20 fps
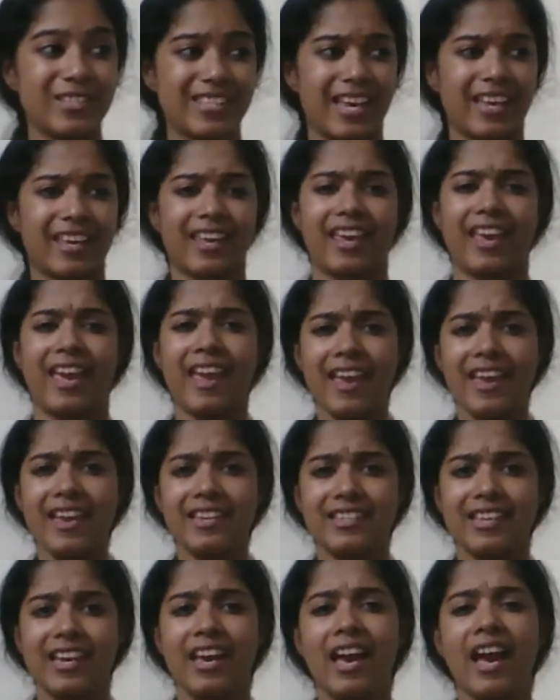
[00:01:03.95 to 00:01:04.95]
I
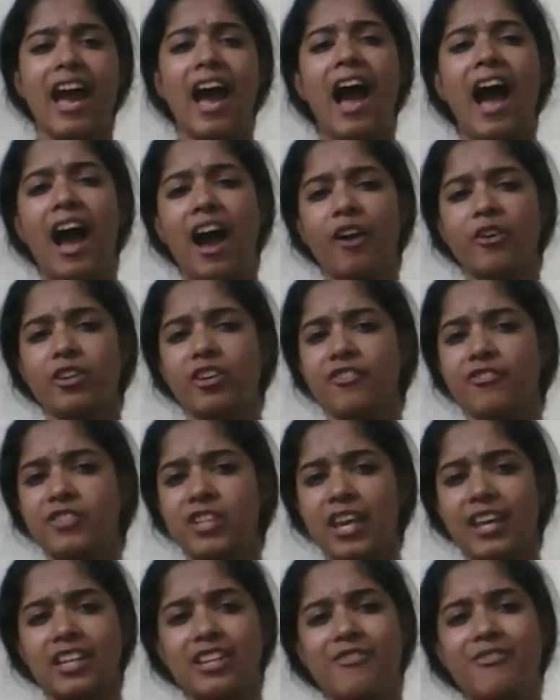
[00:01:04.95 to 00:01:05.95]
hate how you've
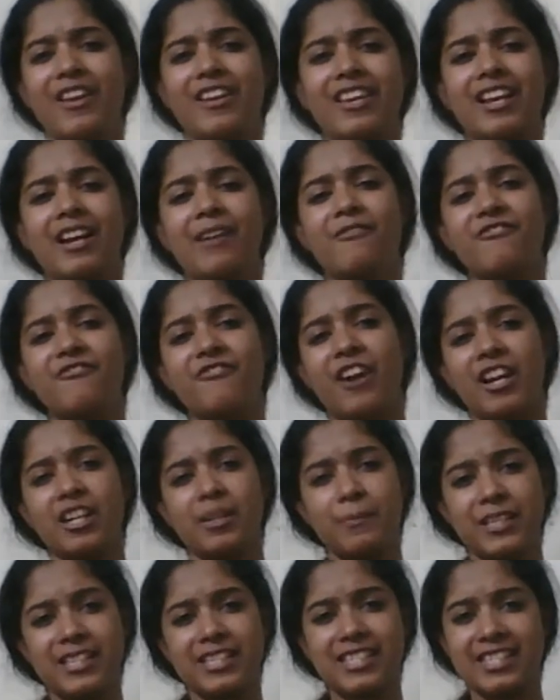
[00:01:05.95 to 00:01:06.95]
taken a very
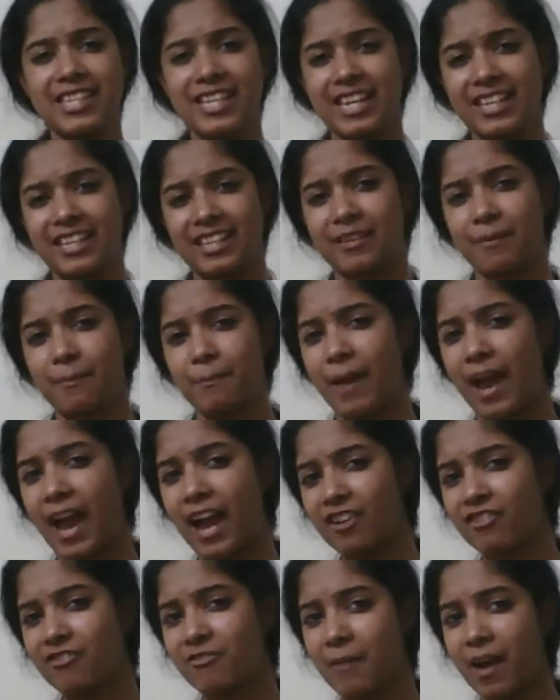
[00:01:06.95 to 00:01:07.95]
comfortable seat at the
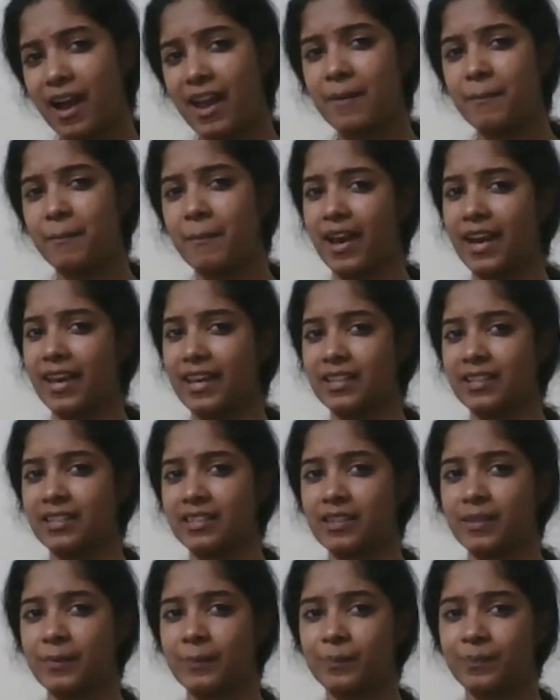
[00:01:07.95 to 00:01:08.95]
back of my mind,
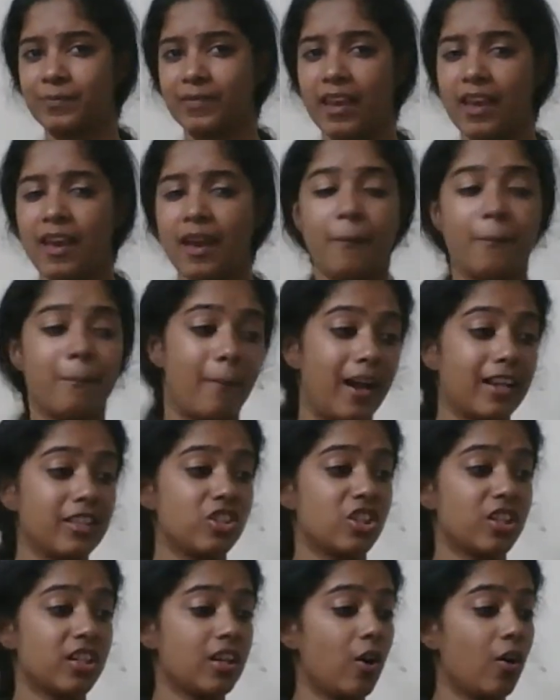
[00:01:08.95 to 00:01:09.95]

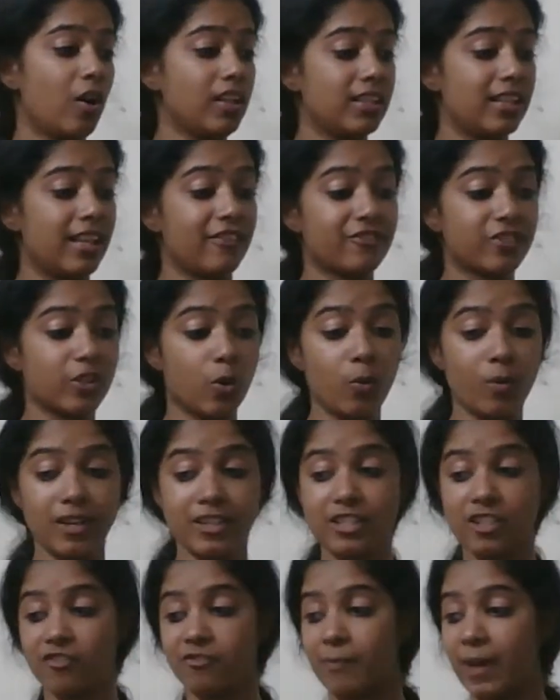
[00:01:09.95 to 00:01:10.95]
munching on
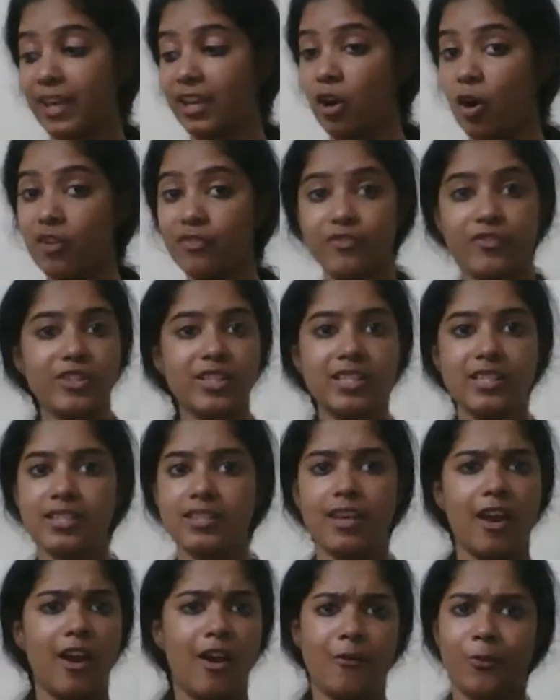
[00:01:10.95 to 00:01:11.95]
leftovers of my confidence,
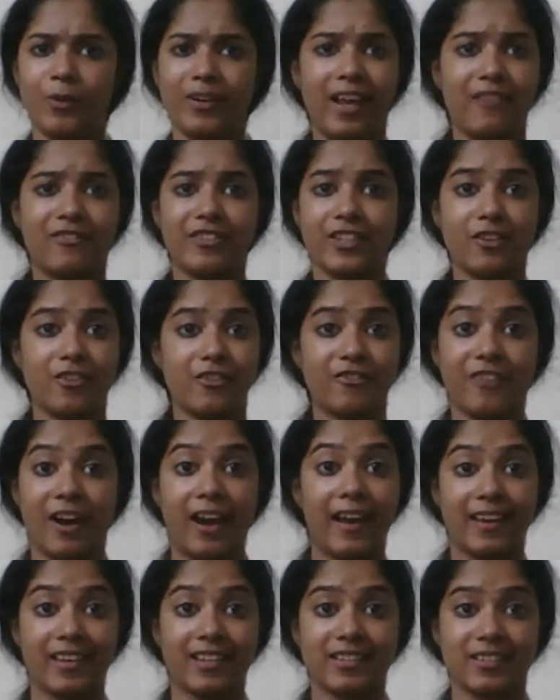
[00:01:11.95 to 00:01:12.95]
whatever you
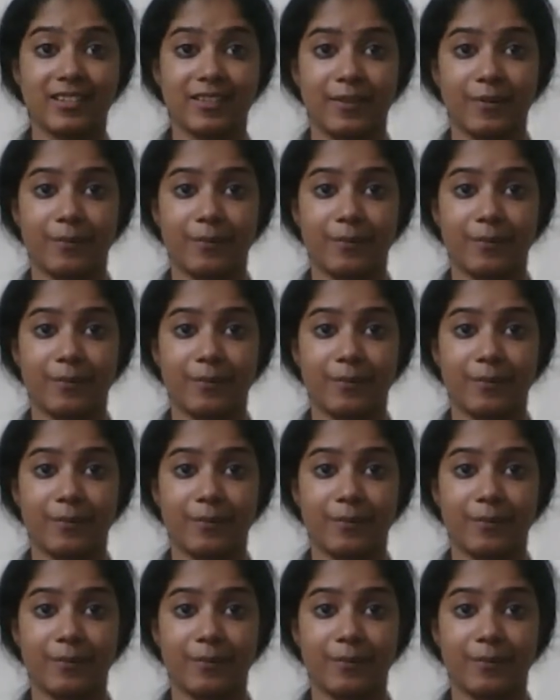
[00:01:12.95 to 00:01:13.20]
find.